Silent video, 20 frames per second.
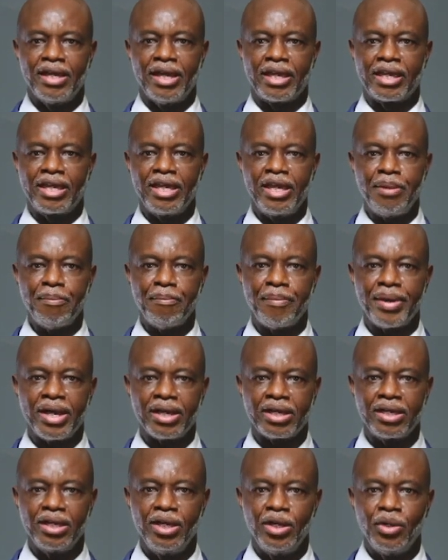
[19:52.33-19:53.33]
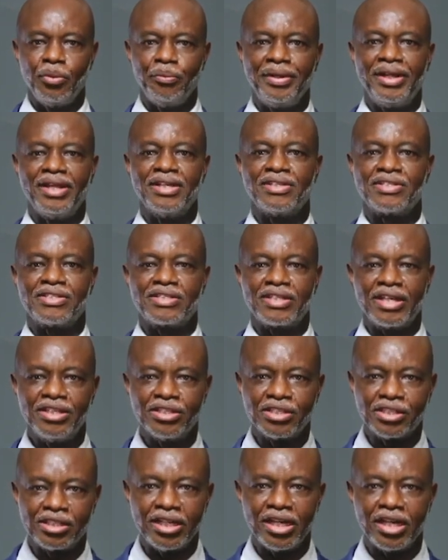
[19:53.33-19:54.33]
I came back with
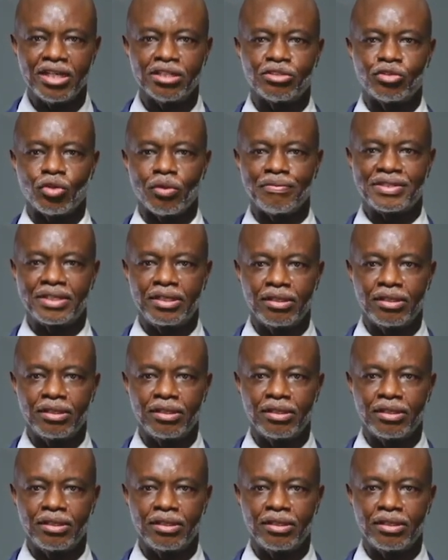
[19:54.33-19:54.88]
essential soft